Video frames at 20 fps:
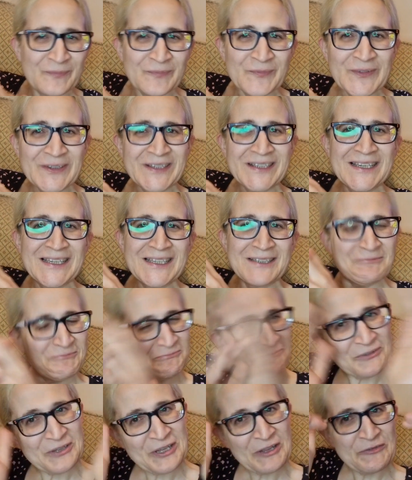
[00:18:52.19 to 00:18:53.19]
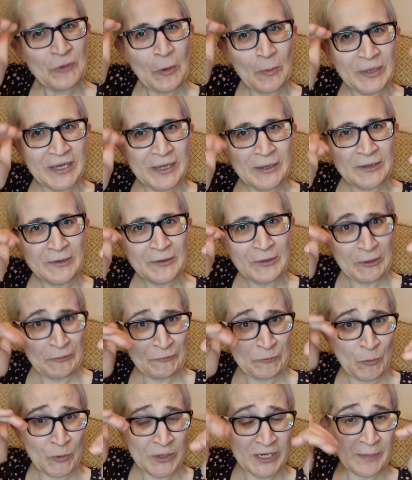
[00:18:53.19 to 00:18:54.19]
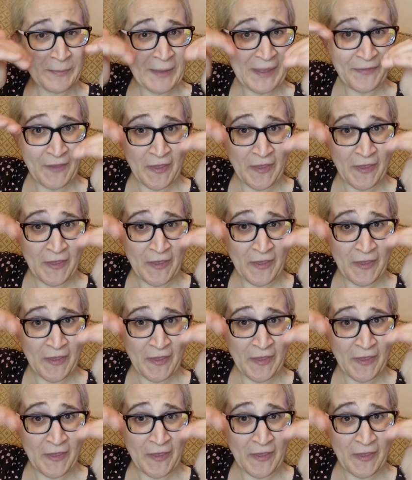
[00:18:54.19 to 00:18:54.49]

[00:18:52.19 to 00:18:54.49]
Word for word: Okay? If you want me to hear, if you want to hear about